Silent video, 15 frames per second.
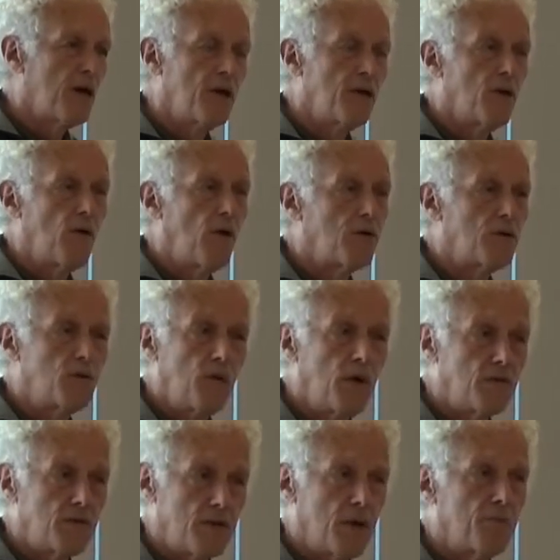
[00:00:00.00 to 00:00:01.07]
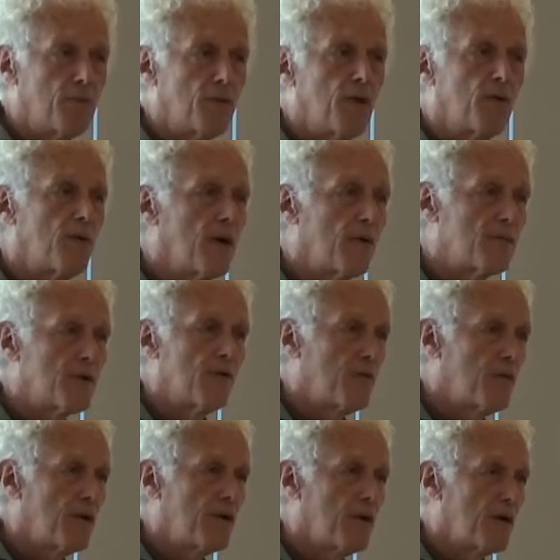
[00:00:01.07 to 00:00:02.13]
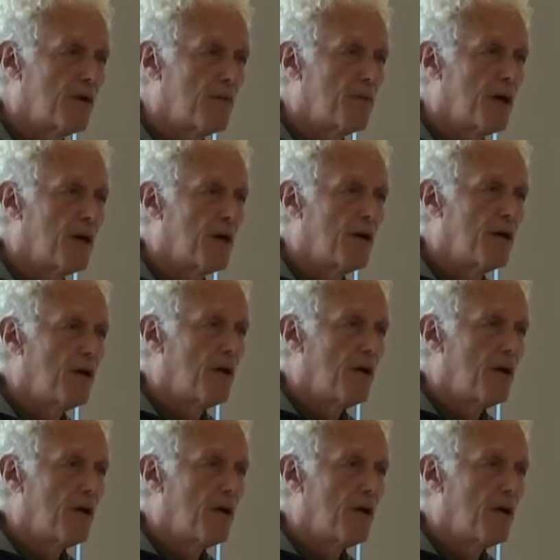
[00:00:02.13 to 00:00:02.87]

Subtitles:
and all 12-step programs, if we think about it.